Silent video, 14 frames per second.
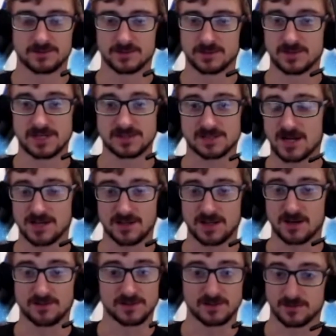that's
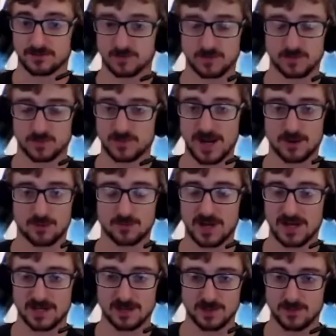back with my
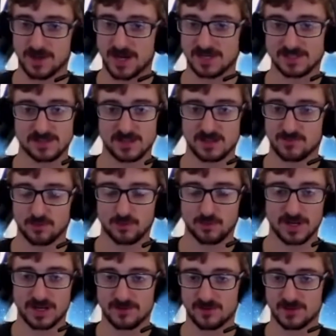MMA stuff or
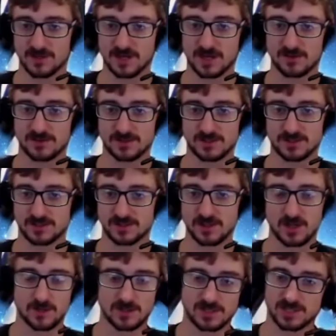whatever, it's just
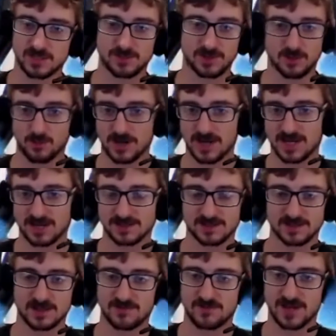slowly chipping away at
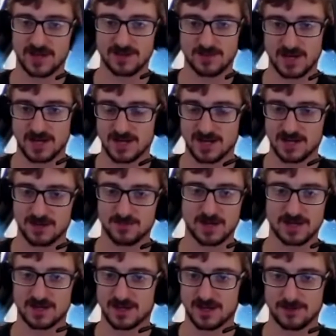stuff day by day by
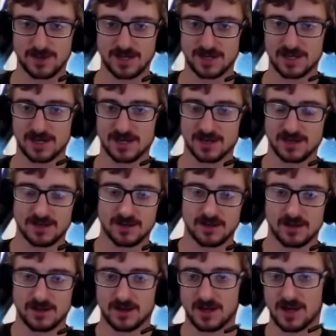day by day.
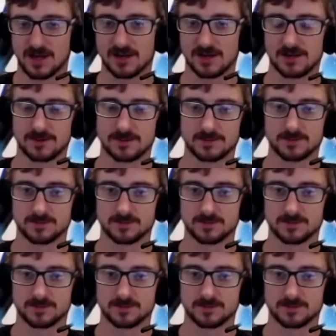And the